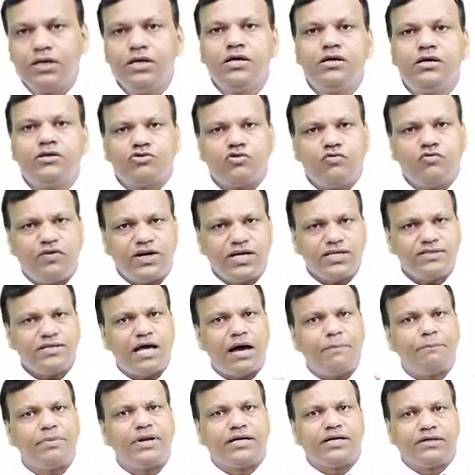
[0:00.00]
So what is
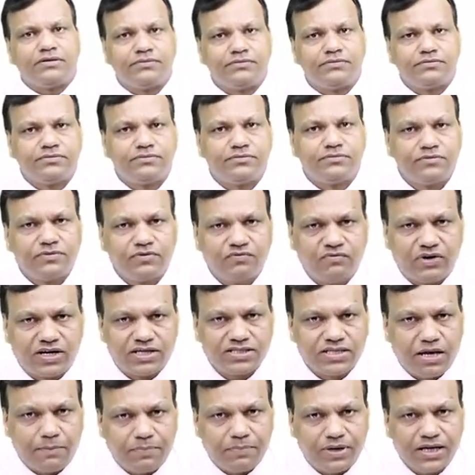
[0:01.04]
happening? What is
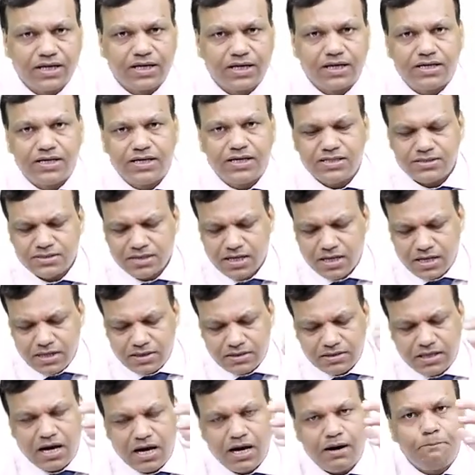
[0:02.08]
happening is
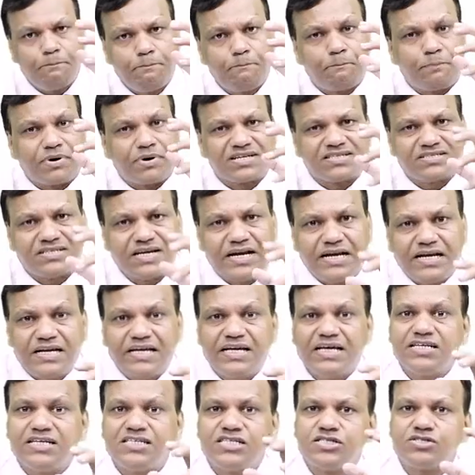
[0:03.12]
the
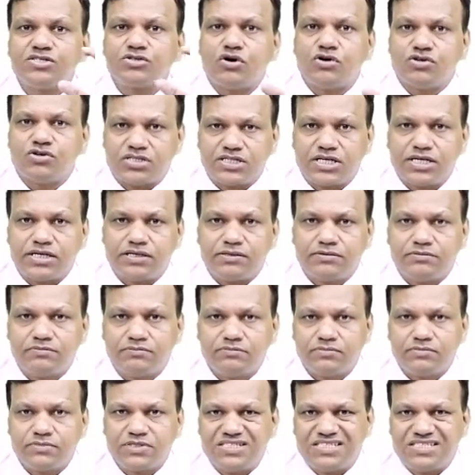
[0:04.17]
percentage is constant.
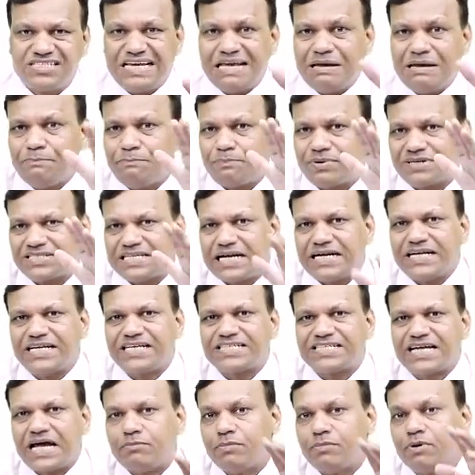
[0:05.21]
Same percentage
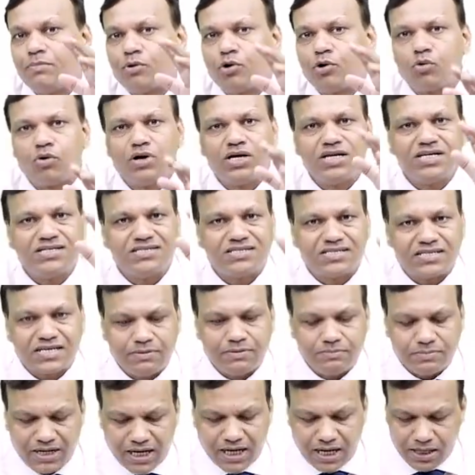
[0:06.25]
can be broken in
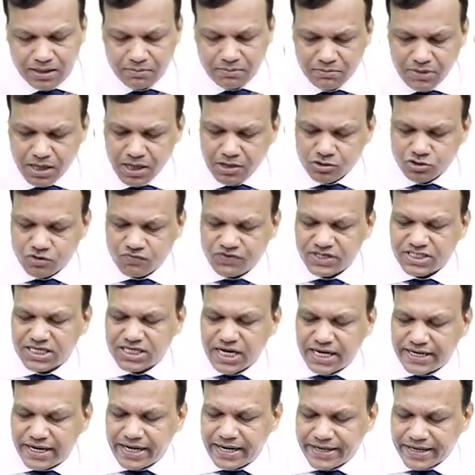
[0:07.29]
same time. So which
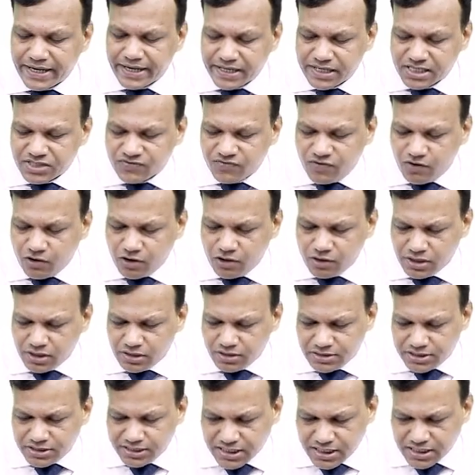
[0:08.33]
kinetic it is following?
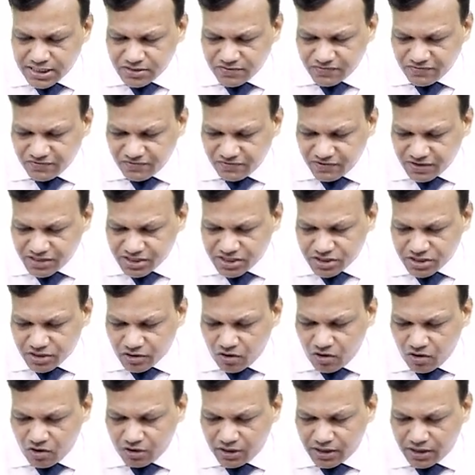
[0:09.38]
Yes, first
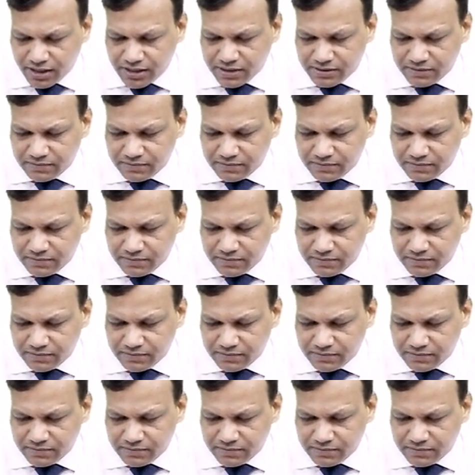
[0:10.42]
order.